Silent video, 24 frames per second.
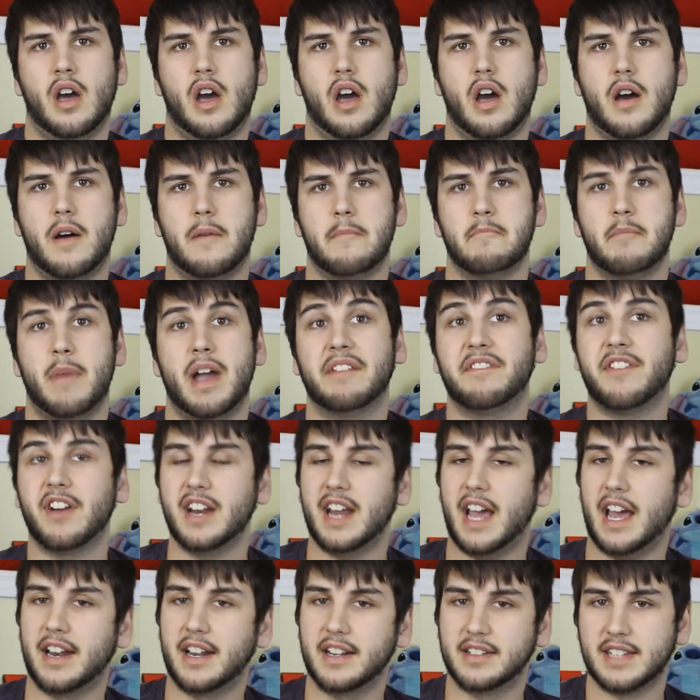my
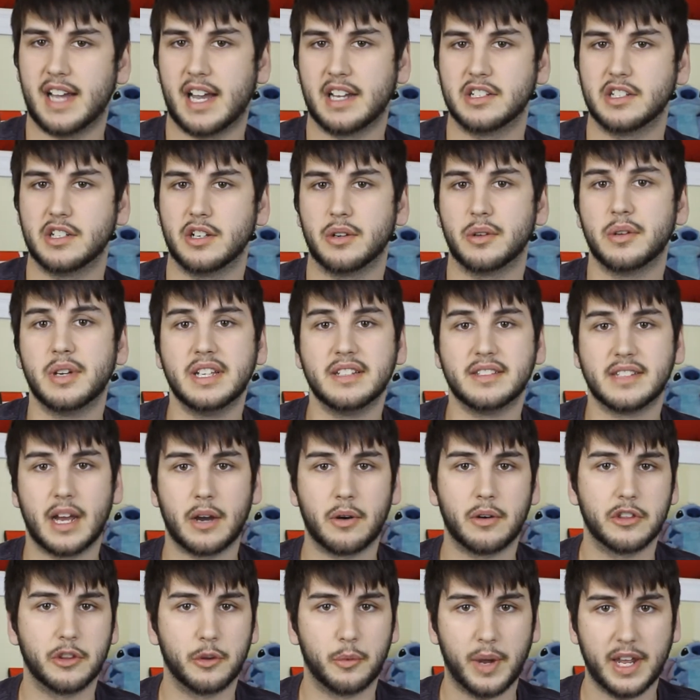friend had a tattoo, he's
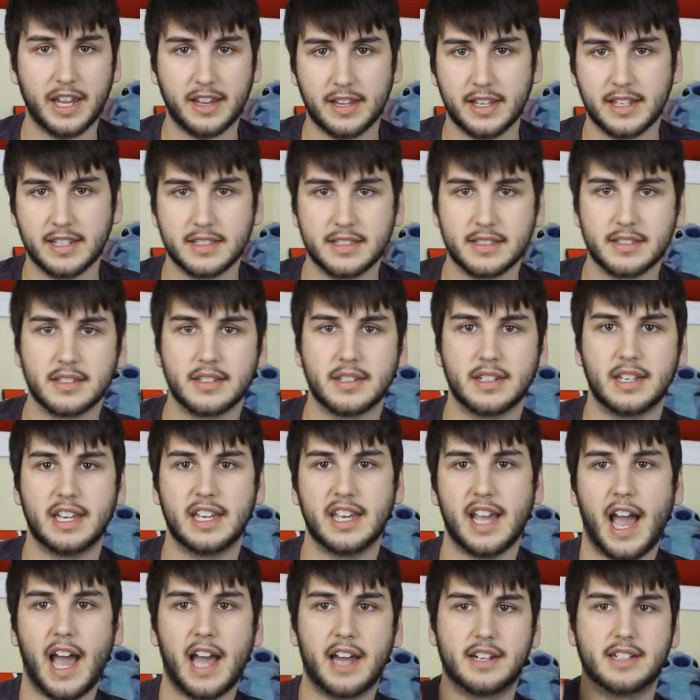now on the wait list.
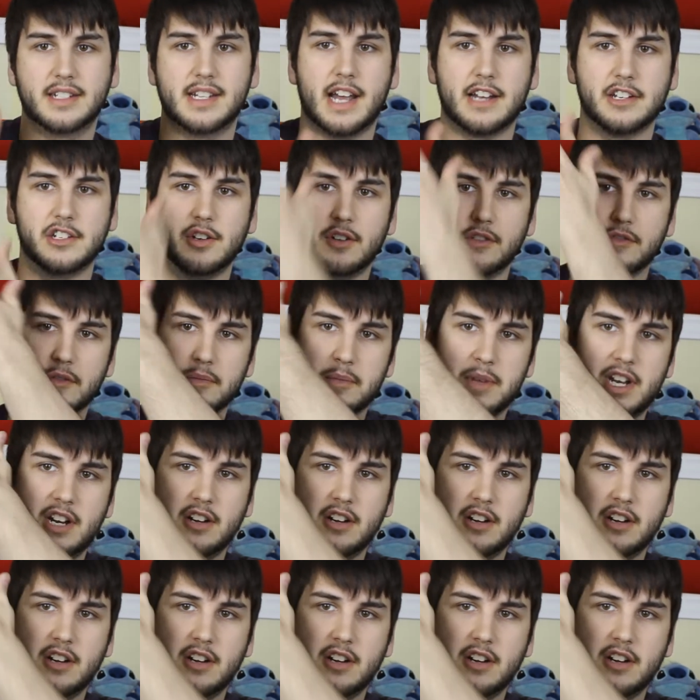He had a tattoo from